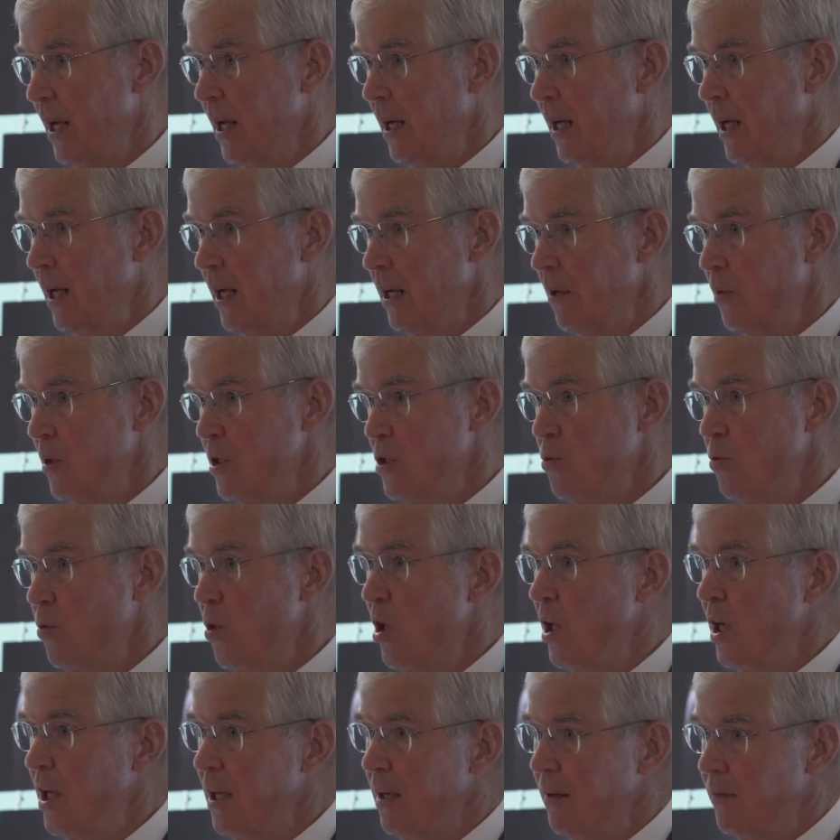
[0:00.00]
He was
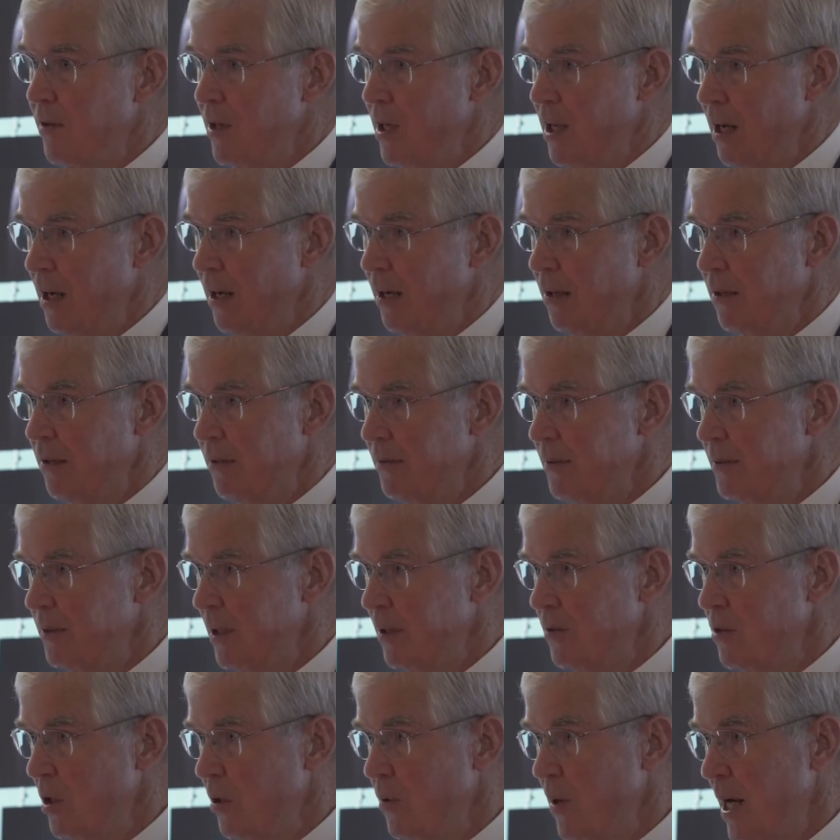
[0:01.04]
Rookie of the Year. He
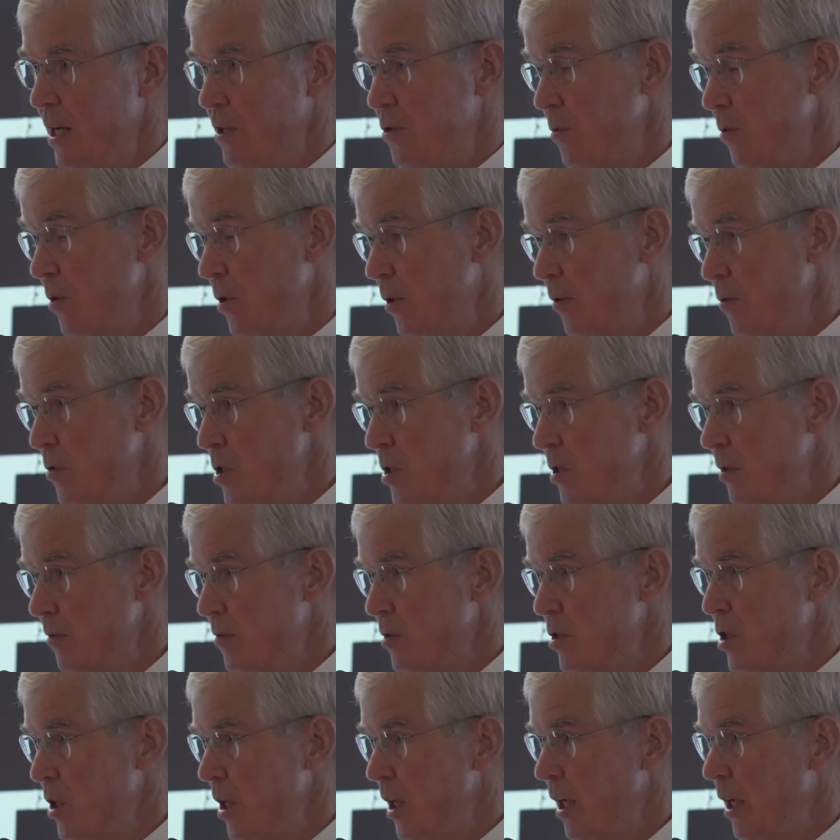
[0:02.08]
was a graduate of the University of
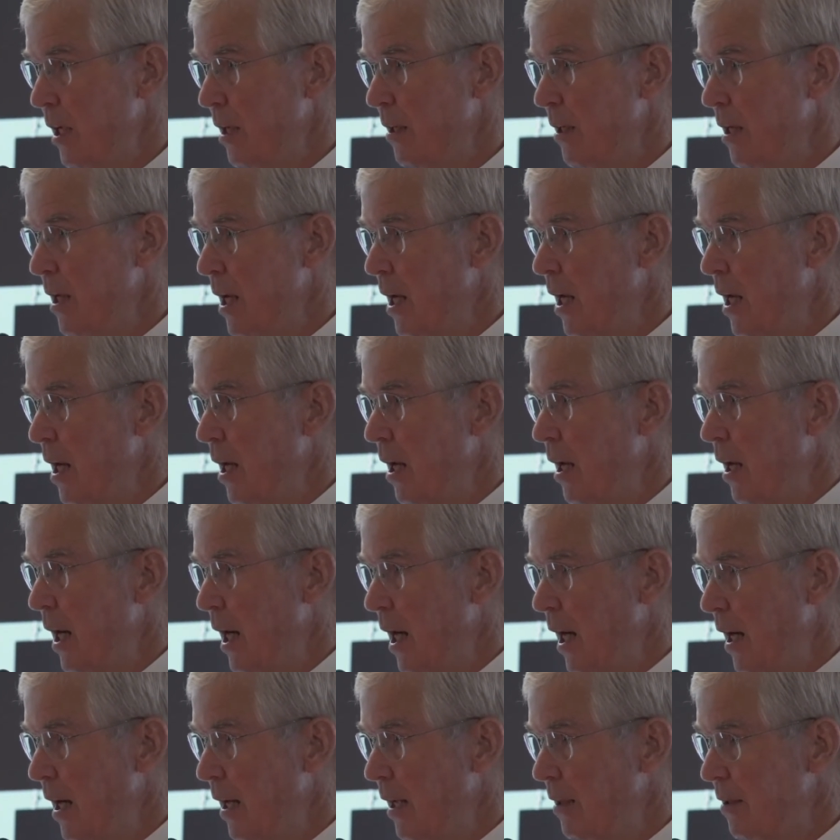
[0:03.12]
Virginia.
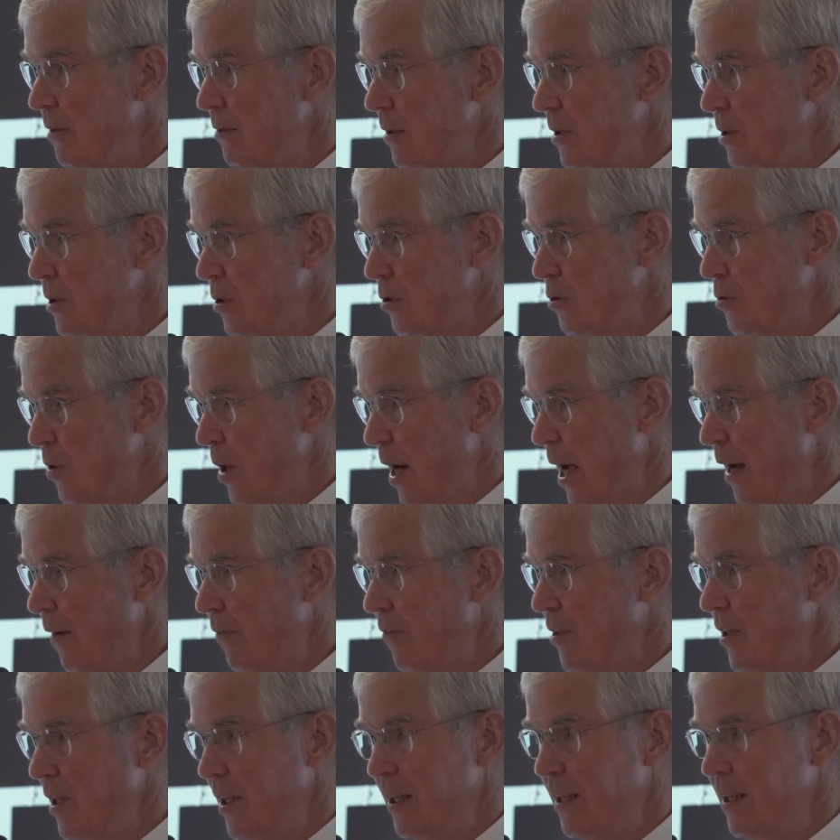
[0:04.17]
Was
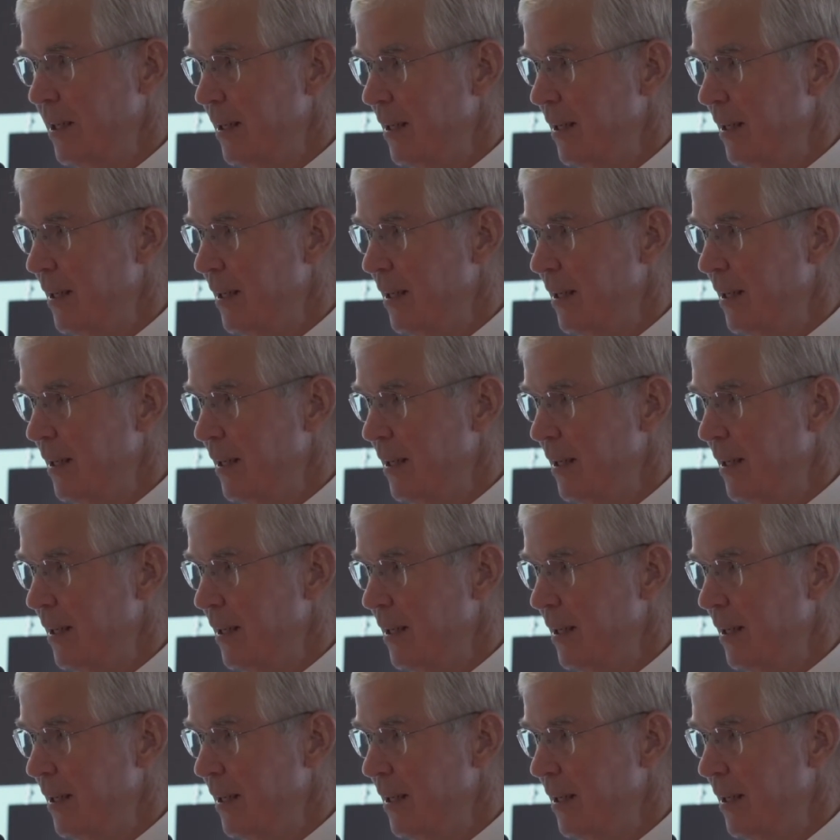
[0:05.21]
drafted